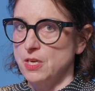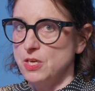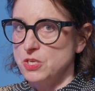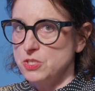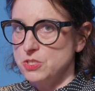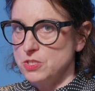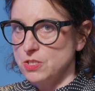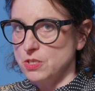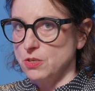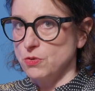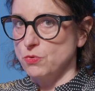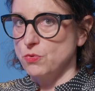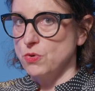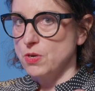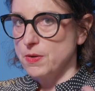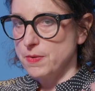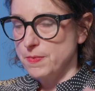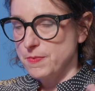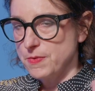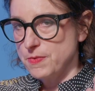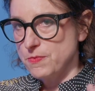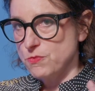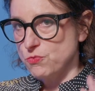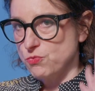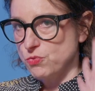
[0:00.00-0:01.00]
So
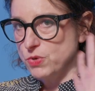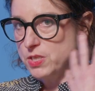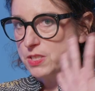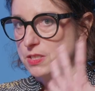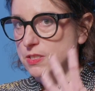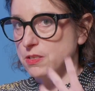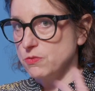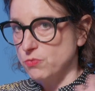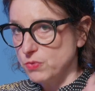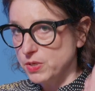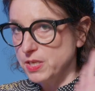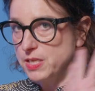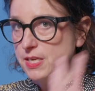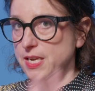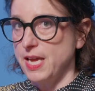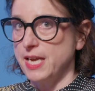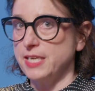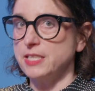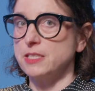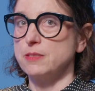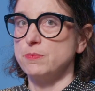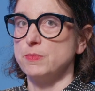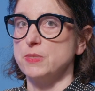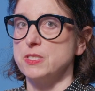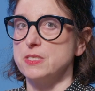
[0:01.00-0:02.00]
the
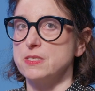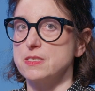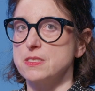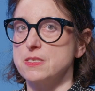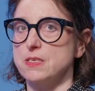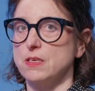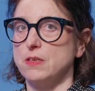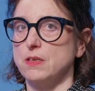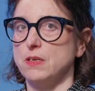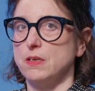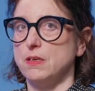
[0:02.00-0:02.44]
reenactments